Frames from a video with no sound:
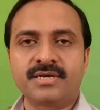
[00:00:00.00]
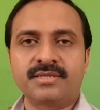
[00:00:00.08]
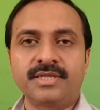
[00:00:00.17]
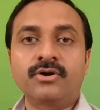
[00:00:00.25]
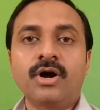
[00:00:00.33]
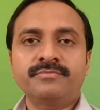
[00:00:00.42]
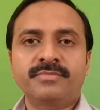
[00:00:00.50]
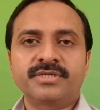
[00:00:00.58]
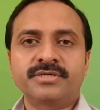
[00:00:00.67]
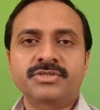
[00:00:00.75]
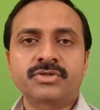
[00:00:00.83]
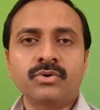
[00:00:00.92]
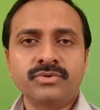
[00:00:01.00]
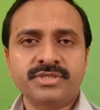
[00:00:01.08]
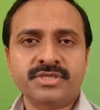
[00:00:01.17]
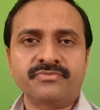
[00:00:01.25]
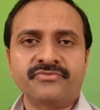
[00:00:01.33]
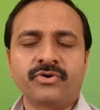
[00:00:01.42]
The godmother
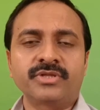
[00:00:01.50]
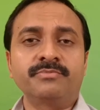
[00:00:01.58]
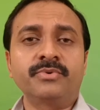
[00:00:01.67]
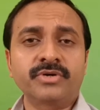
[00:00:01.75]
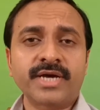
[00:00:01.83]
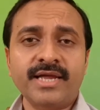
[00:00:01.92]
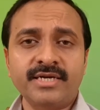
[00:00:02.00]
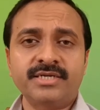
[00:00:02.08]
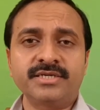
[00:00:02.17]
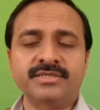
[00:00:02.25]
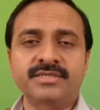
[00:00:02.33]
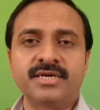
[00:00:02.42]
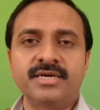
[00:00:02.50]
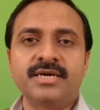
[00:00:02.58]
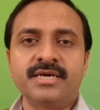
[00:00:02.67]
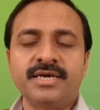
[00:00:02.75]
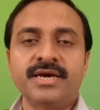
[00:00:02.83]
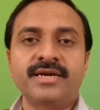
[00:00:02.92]
scolds him for the brutalities
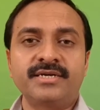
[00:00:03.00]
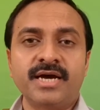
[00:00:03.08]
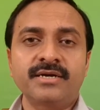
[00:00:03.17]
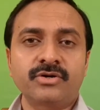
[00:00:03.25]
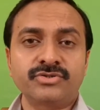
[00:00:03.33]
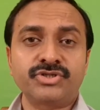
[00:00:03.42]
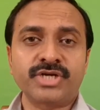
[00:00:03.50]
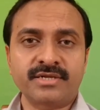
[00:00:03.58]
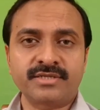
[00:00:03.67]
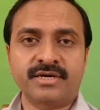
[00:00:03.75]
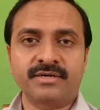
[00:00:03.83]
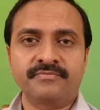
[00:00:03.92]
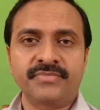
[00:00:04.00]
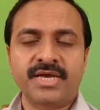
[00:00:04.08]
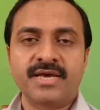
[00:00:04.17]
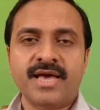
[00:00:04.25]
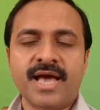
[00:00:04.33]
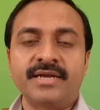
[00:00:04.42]
he had done on Shanta,
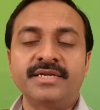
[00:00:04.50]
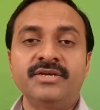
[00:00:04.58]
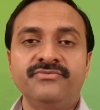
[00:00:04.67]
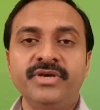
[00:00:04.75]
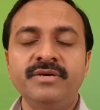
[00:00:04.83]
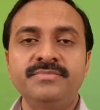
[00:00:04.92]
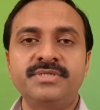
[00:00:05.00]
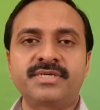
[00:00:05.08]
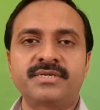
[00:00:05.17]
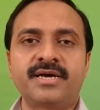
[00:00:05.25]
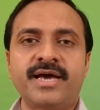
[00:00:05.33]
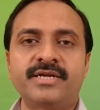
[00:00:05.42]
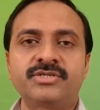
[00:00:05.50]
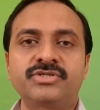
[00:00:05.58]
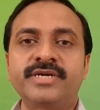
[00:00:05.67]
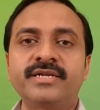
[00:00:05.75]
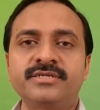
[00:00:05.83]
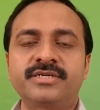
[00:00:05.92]
and he weeps and
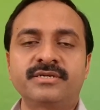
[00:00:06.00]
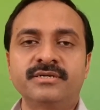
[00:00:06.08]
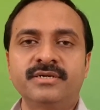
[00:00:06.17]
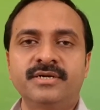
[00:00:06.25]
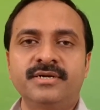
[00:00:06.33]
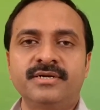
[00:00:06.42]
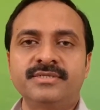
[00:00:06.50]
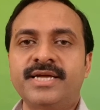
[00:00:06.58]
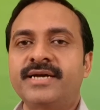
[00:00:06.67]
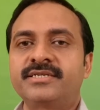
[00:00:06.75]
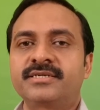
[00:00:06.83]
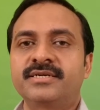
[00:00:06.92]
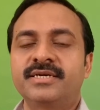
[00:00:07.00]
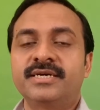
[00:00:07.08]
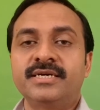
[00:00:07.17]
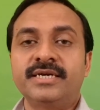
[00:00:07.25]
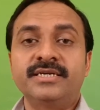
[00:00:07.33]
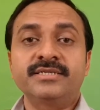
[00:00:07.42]
tells her that
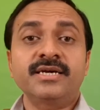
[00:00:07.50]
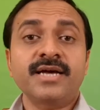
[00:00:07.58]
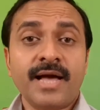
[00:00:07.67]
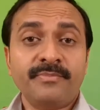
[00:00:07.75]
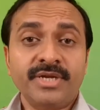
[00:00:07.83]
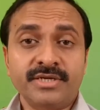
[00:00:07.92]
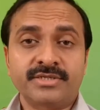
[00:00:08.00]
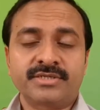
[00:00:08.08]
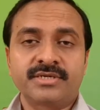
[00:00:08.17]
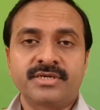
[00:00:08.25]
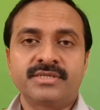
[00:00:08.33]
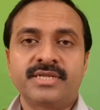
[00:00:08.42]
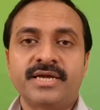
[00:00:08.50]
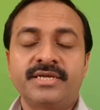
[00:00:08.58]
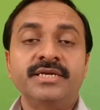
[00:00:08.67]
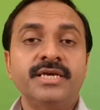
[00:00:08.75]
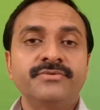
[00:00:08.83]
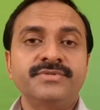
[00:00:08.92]
it is her happiness that
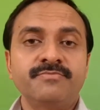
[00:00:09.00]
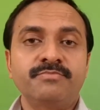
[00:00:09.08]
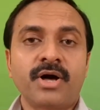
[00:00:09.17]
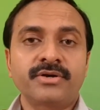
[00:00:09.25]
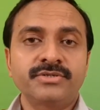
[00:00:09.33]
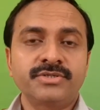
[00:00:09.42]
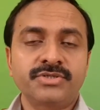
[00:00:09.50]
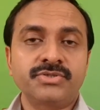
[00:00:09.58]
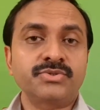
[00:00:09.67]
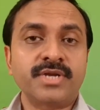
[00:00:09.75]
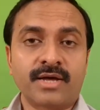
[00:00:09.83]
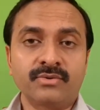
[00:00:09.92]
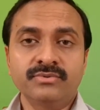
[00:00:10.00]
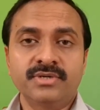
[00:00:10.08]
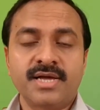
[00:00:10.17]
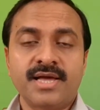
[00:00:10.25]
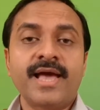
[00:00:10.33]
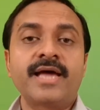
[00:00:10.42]
he gives importance to now
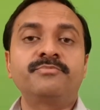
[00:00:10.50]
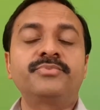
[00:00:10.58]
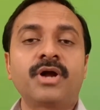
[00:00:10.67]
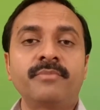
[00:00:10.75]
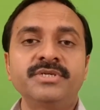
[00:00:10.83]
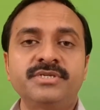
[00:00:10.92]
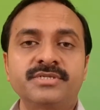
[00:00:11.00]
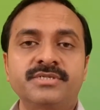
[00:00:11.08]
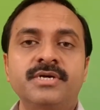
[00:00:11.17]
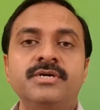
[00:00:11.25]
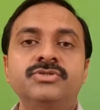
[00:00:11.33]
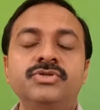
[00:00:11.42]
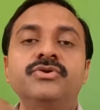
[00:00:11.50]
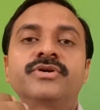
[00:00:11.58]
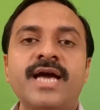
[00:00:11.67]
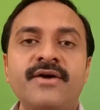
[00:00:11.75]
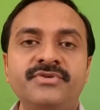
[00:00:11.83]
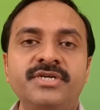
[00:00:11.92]
and promises to
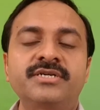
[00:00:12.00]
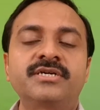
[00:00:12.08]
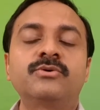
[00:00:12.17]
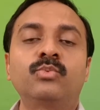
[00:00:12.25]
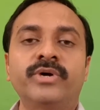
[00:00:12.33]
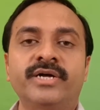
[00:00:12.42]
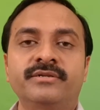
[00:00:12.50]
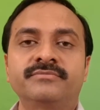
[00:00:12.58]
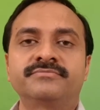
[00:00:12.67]
look after her well.